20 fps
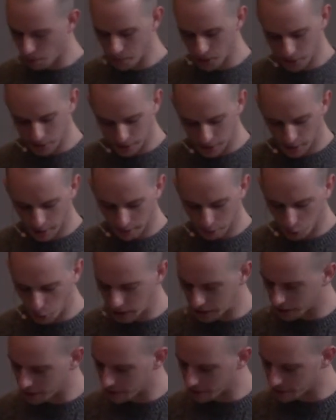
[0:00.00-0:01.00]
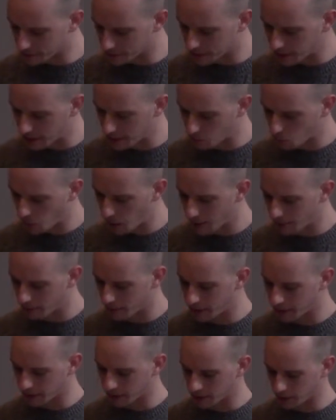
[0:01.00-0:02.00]
yourself with this same way of
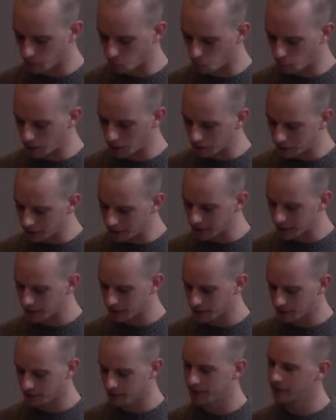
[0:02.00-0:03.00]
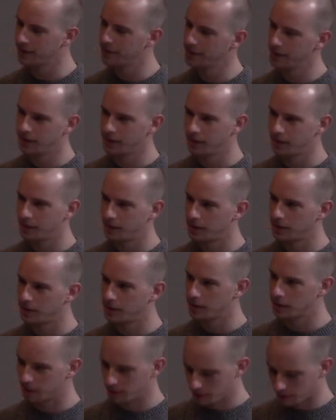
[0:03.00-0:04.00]
thinking, willingness
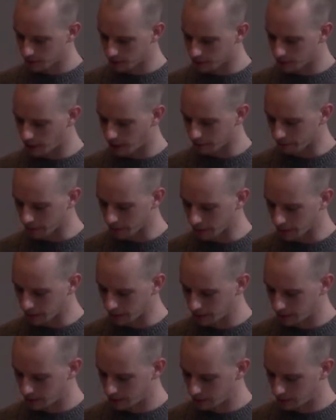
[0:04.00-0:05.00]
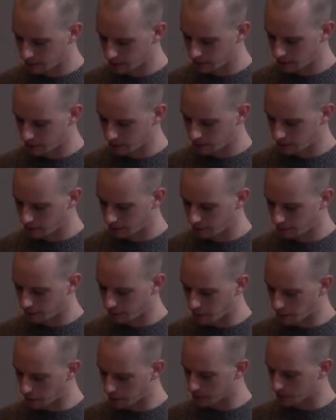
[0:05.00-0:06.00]
to suffer,
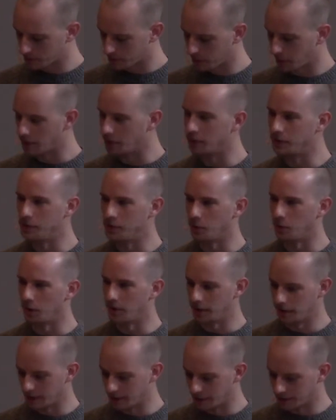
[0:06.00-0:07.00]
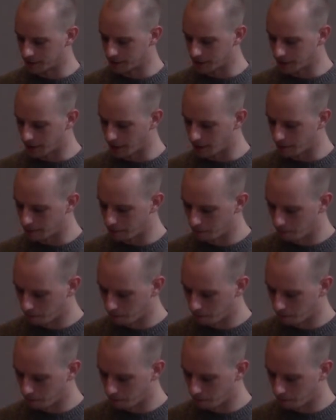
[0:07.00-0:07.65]
focused on the joy that is to come.